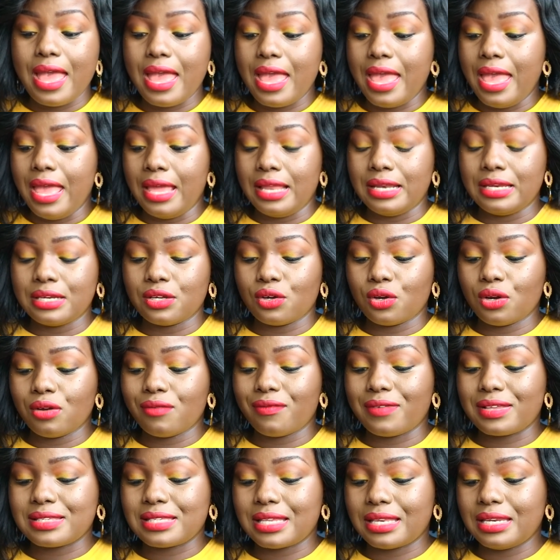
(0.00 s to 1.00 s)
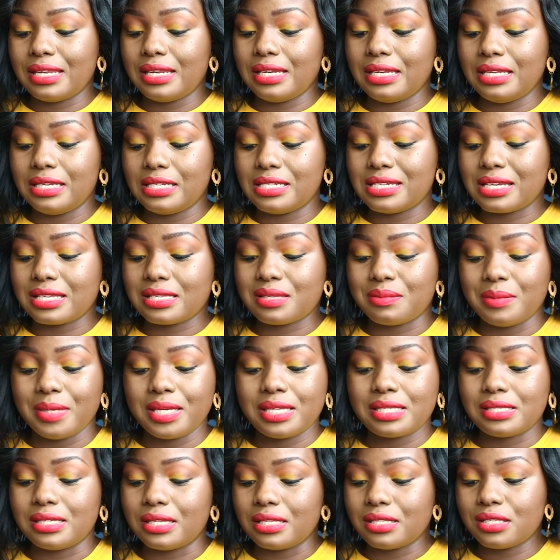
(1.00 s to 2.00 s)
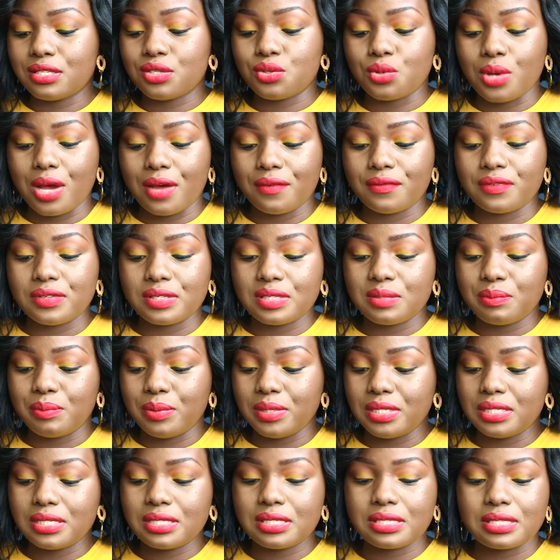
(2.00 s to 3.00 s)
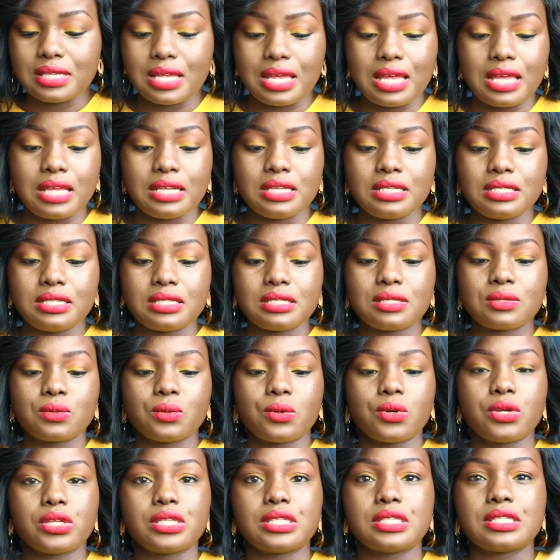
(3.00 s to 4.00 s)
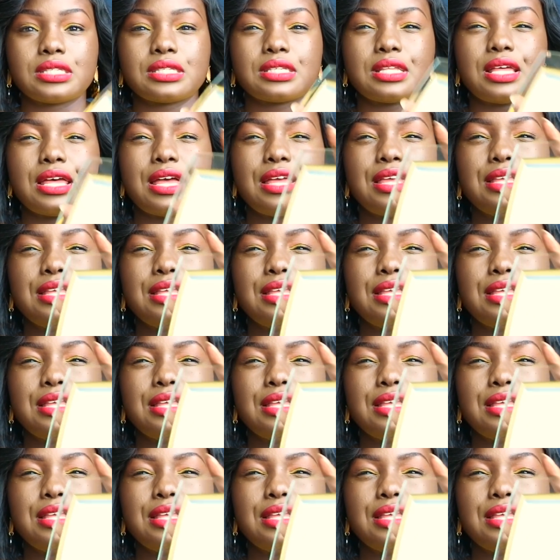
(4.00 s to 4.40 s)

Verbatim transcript: and all of a sudden it just makes sense to have this piece and this was